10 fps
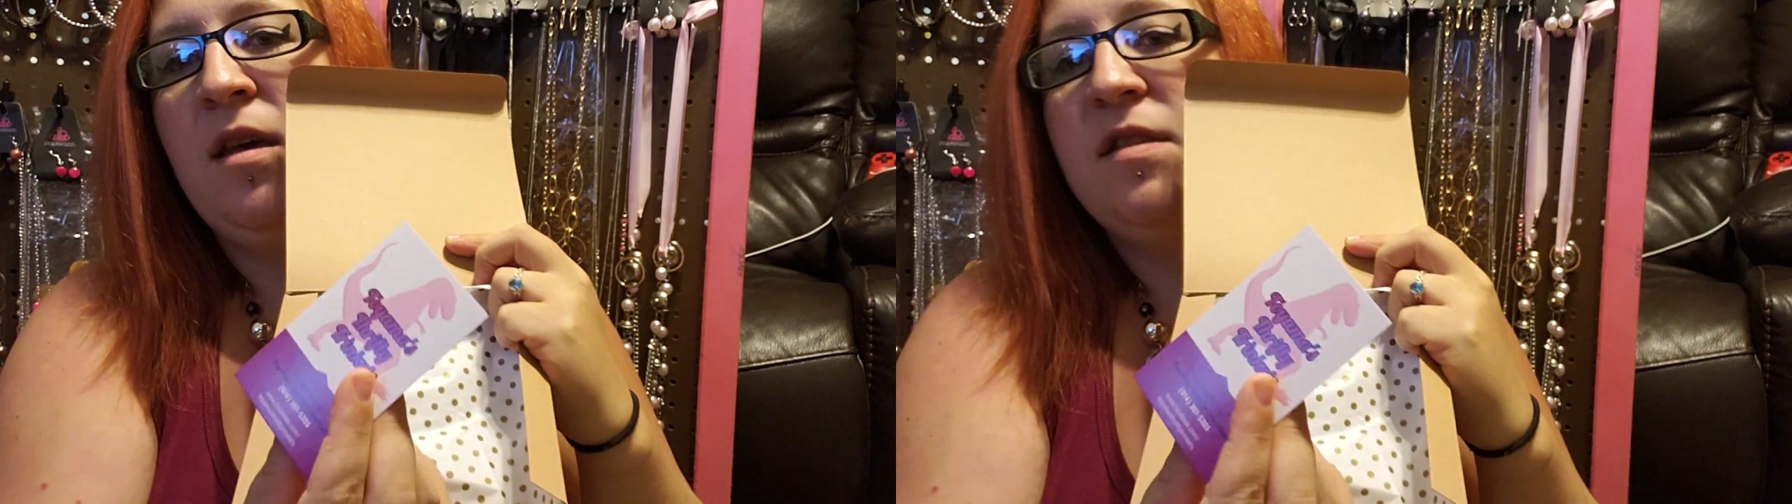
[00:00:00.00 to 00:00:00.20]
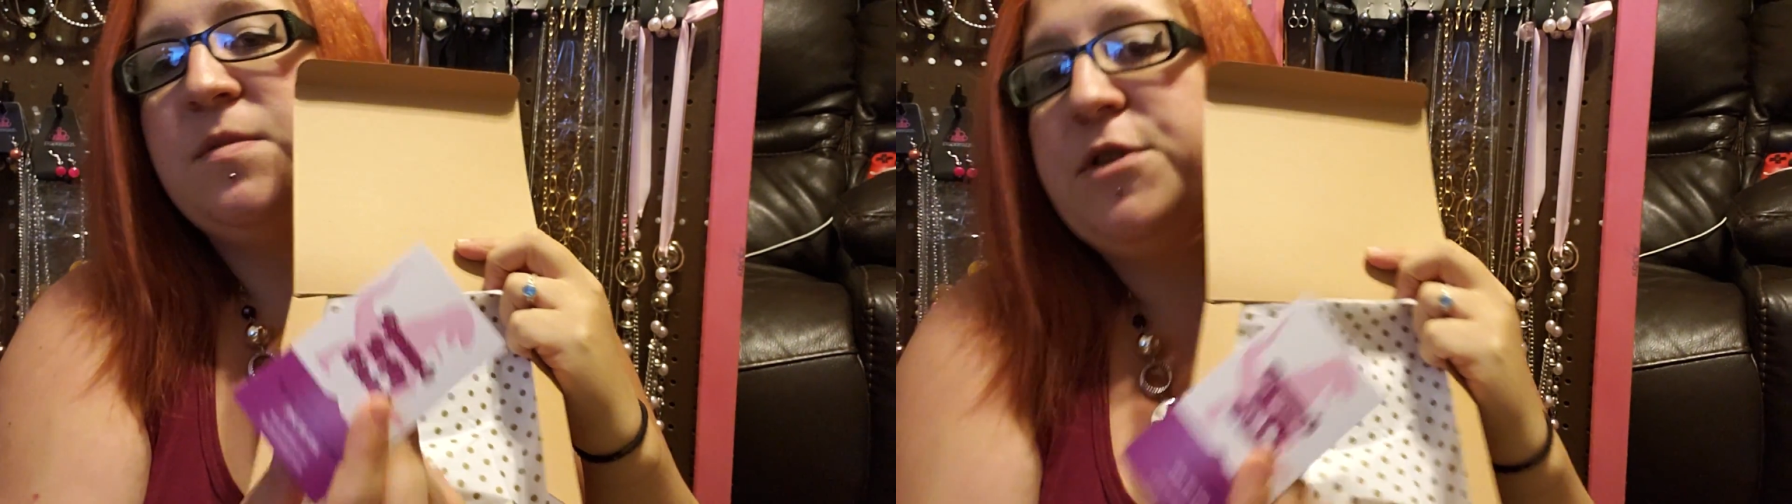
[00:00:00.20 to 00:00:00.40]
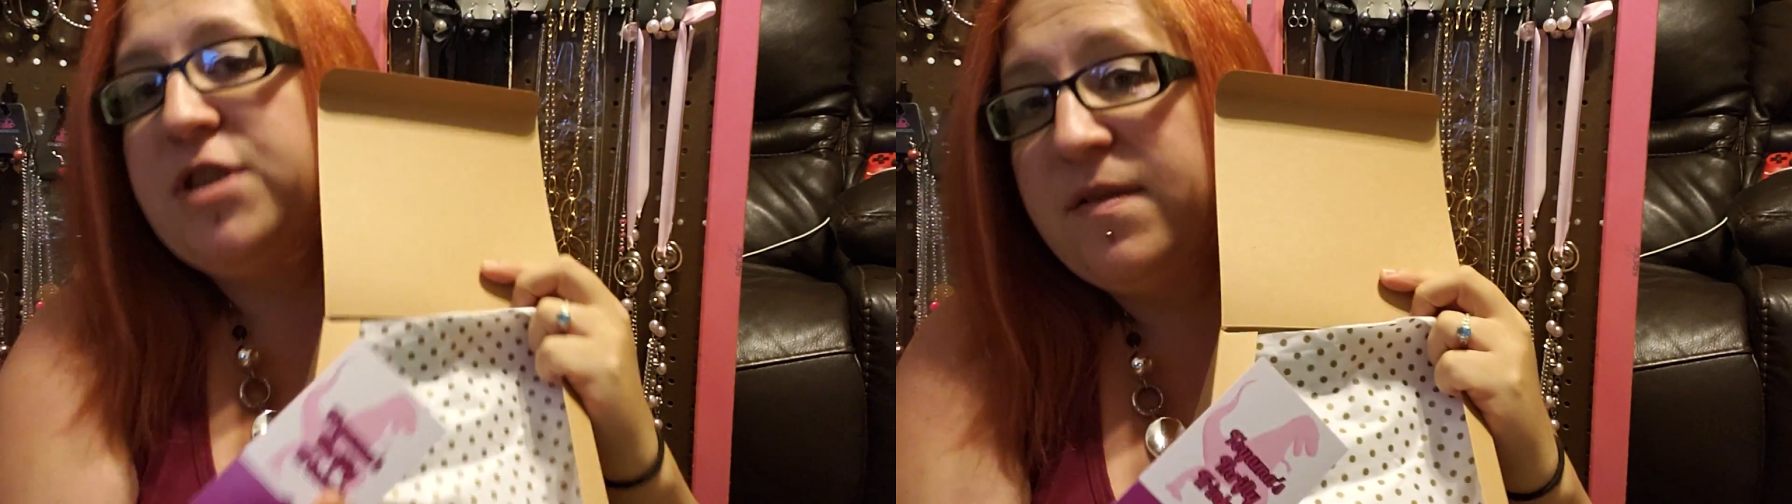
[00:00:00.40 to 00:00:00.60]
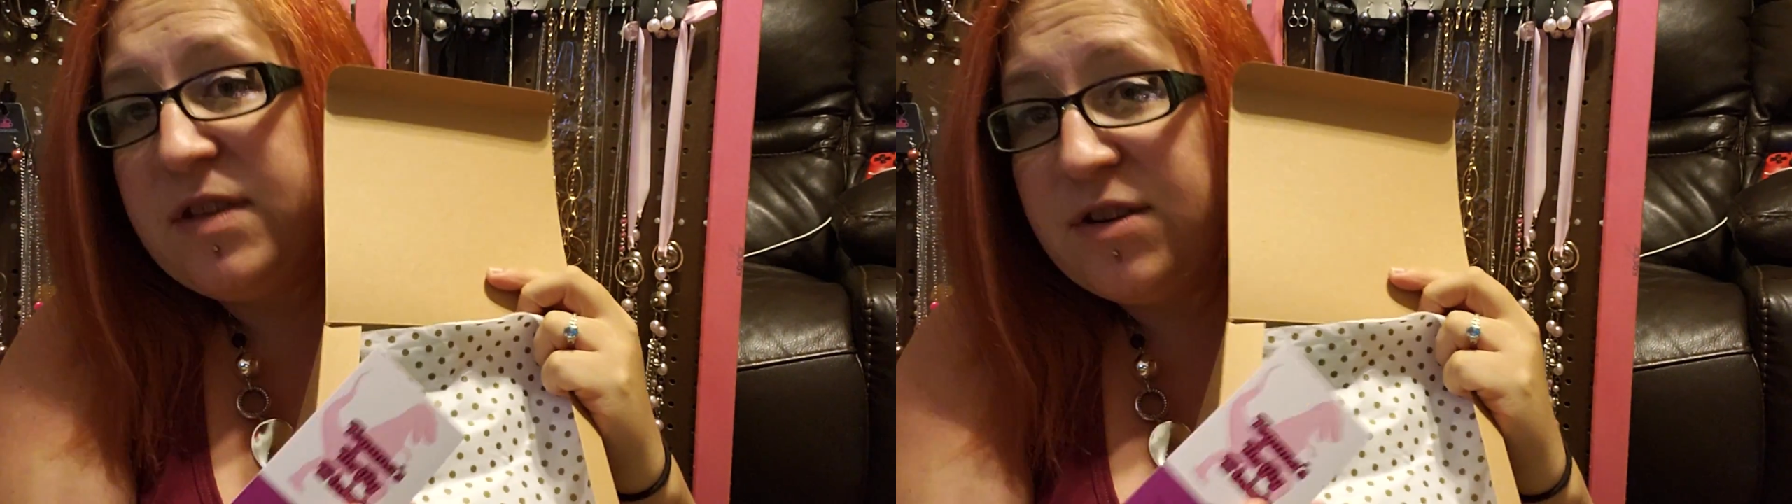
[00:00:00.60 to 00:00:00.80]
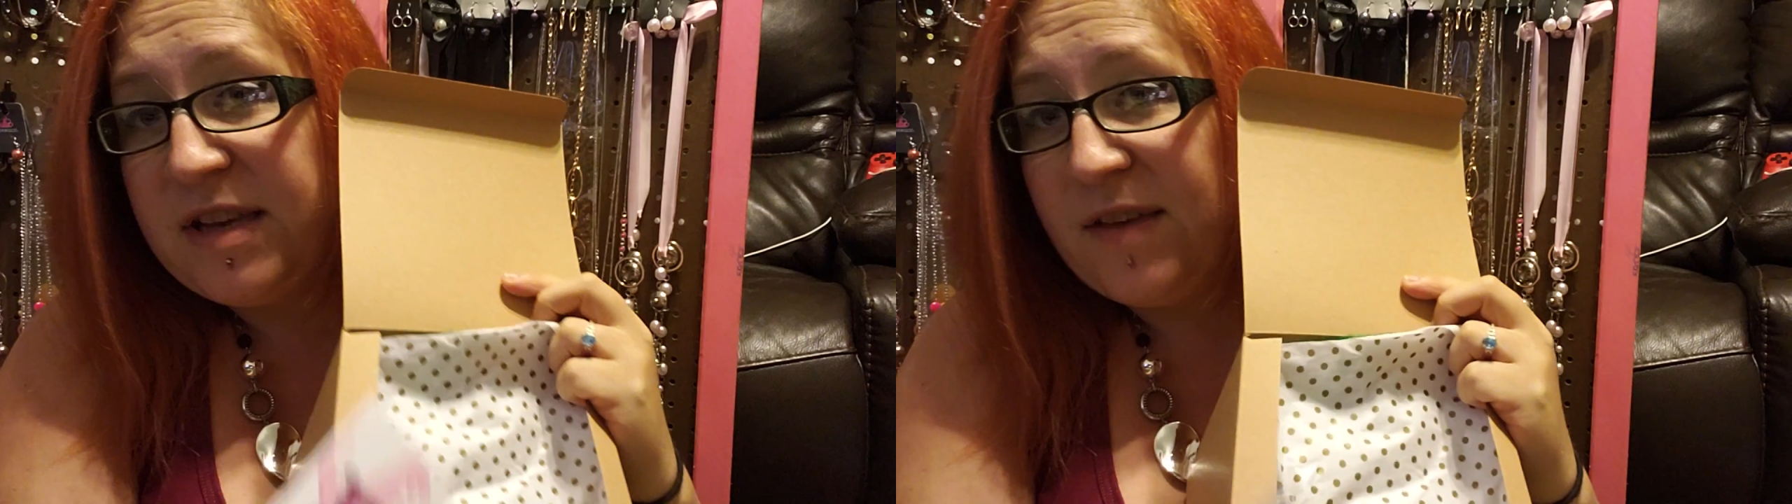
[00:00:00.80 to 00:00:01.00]
Especially if
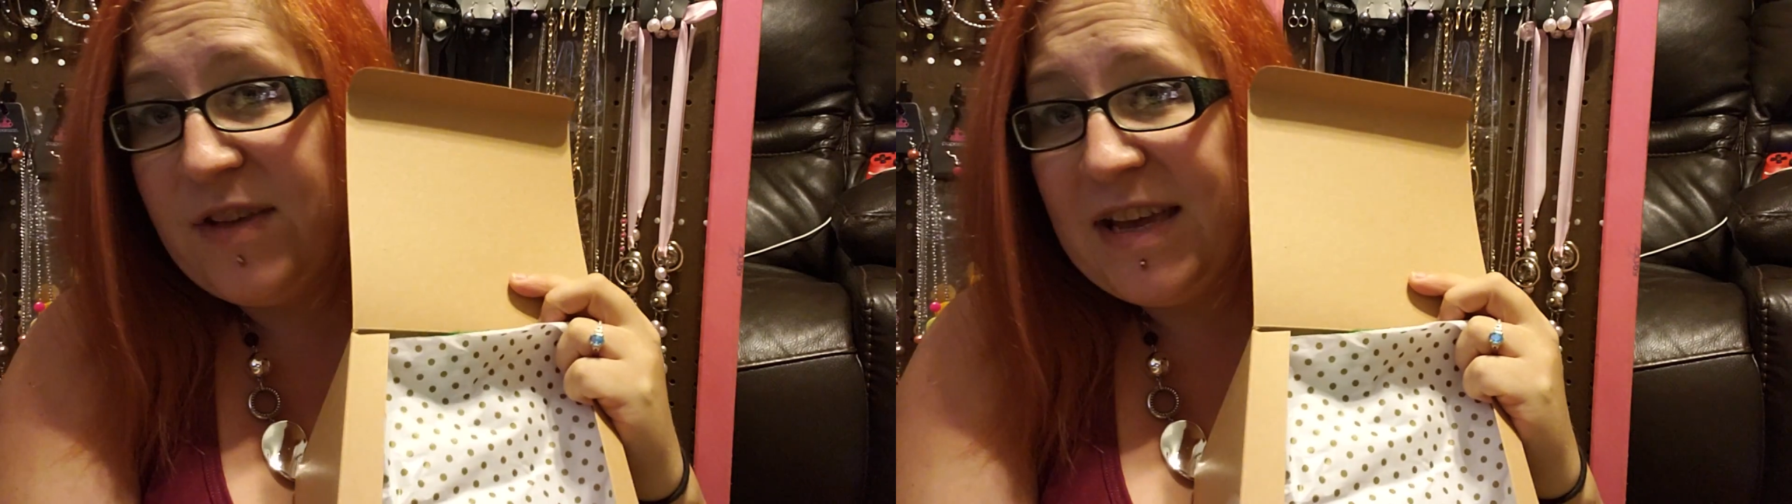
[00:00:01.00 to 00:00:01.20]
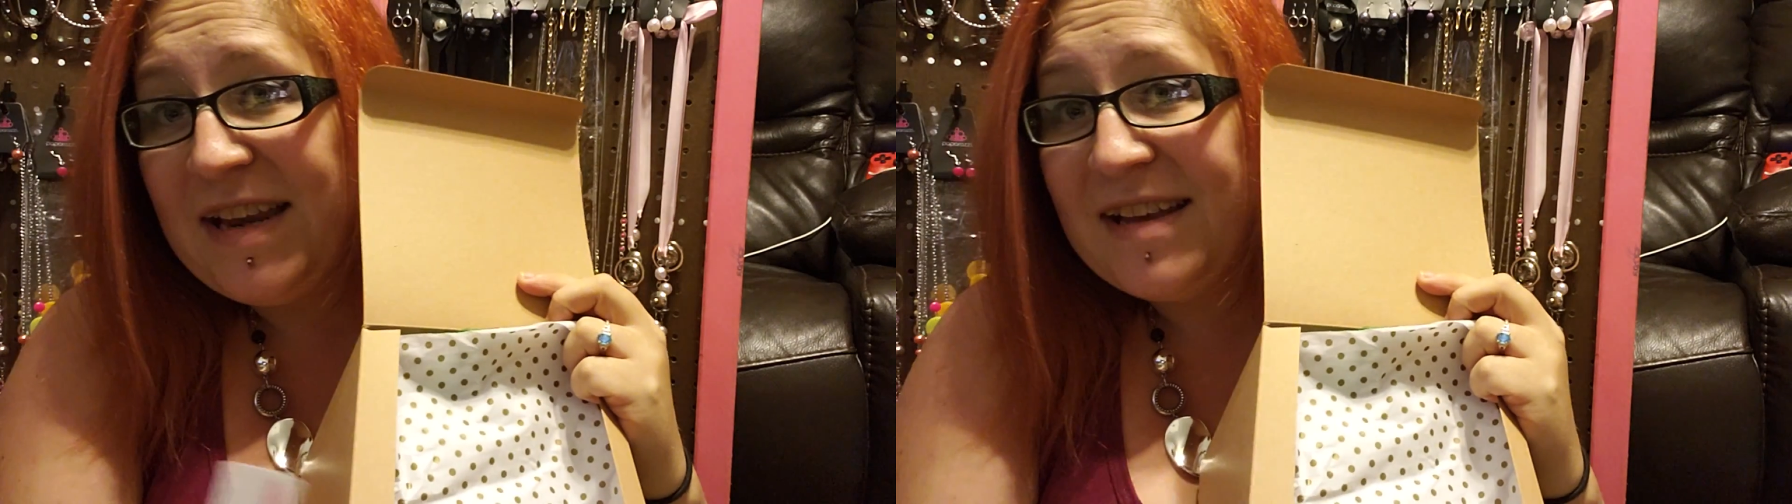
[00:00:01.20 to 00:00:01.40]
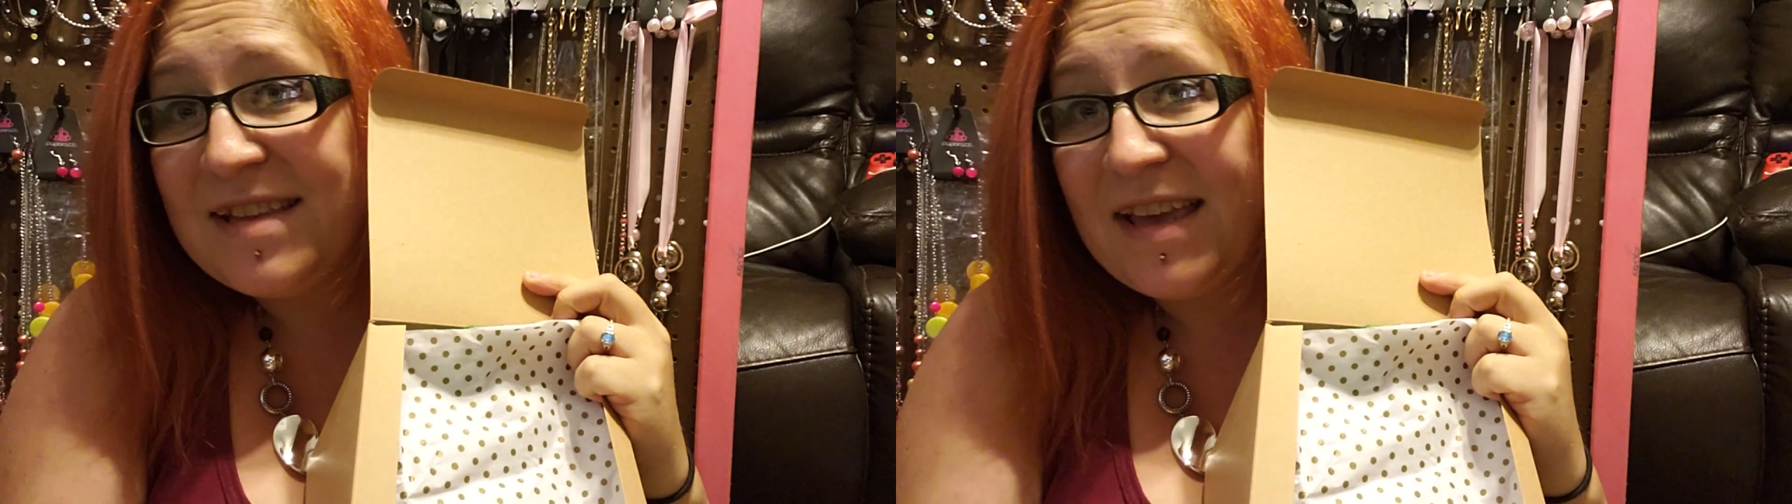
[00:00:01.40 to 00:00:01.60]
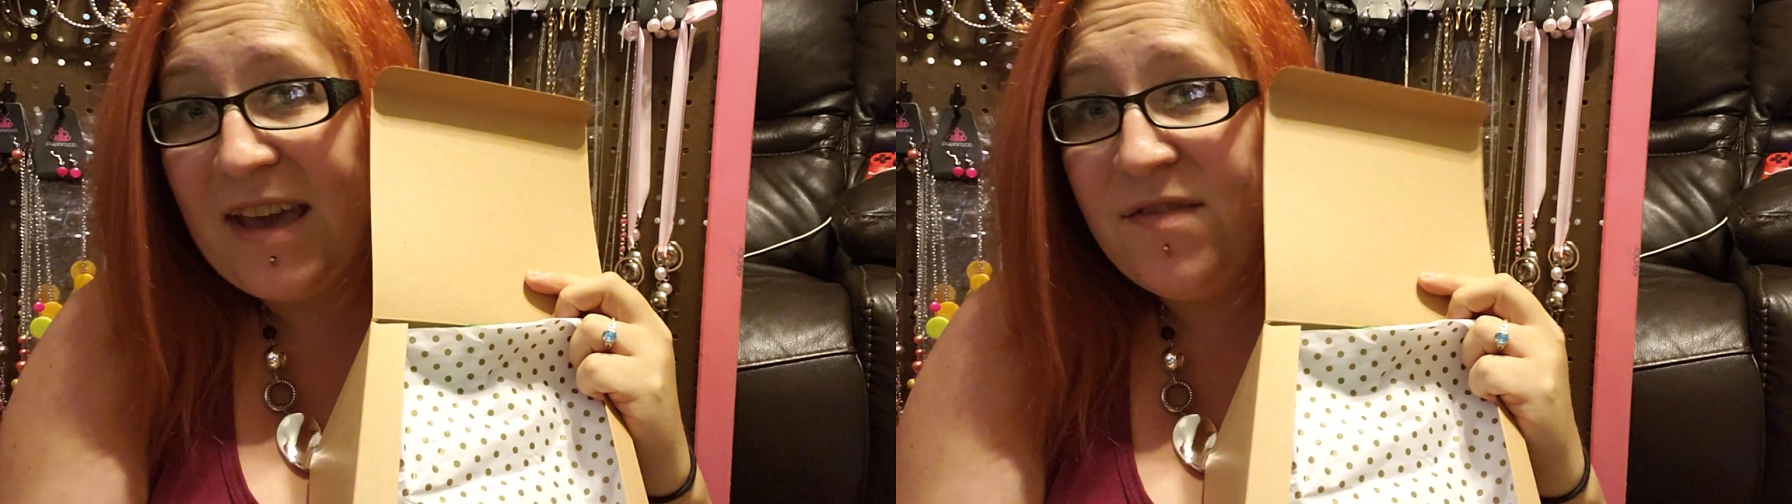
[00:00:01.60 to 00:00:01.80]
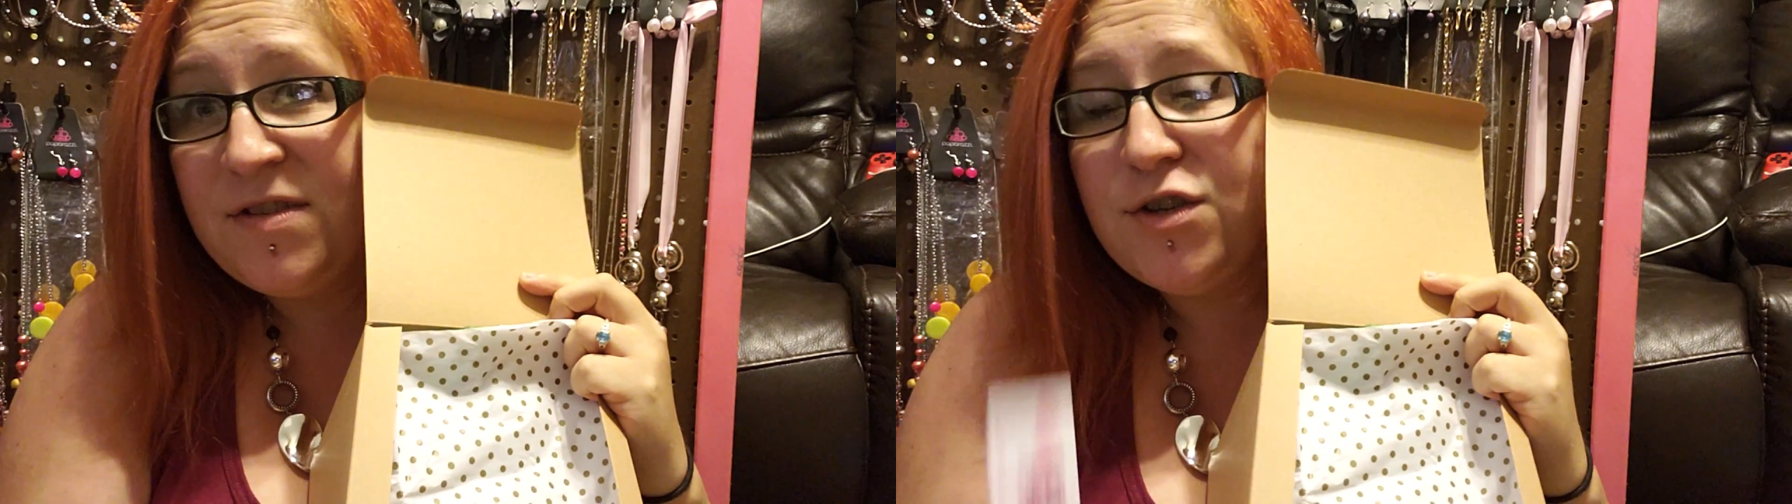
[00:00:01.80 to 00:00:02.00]
they're giving it as a gift,